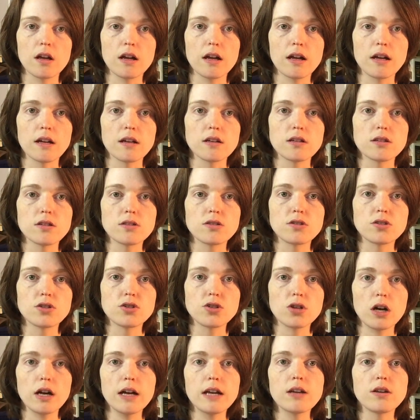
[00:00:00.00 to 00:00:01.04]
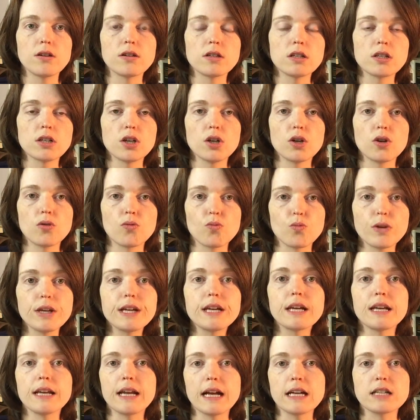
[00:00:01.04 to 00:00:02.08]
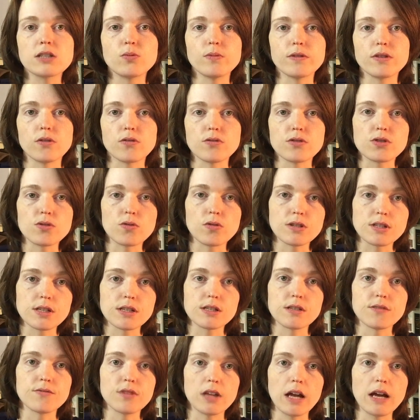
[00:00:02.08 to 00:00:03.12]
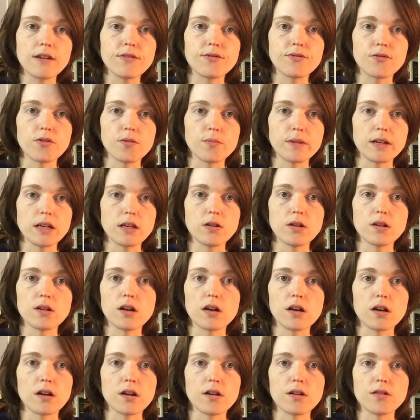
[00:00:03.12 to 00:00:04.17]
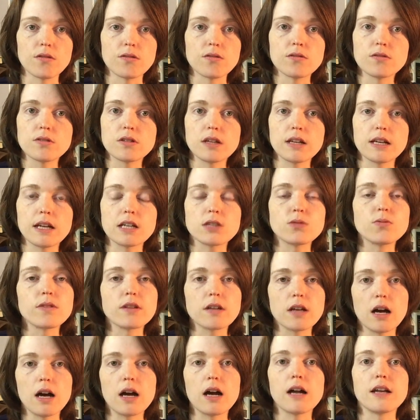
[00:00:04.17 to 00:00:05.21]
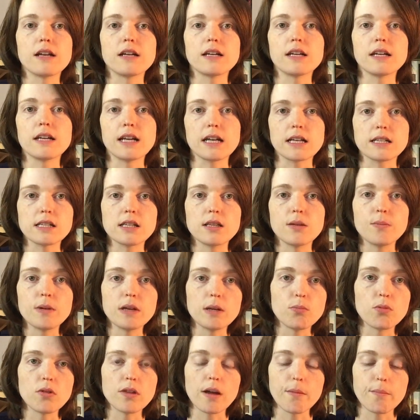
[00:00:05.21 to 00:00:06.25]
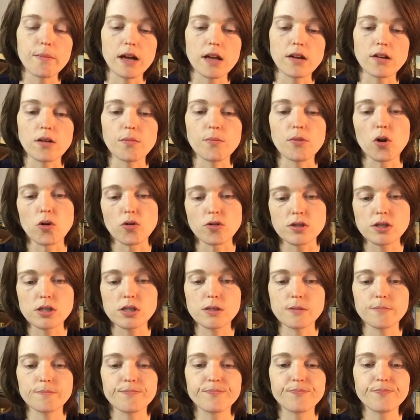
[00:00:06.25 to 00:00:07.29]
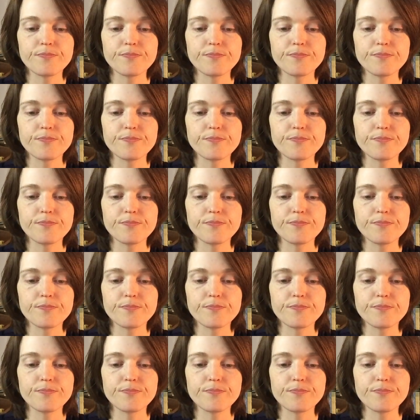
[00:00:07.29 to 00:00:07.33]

and to try and reconnect with those sources of life for me, connect with God and connect to the people that matter most.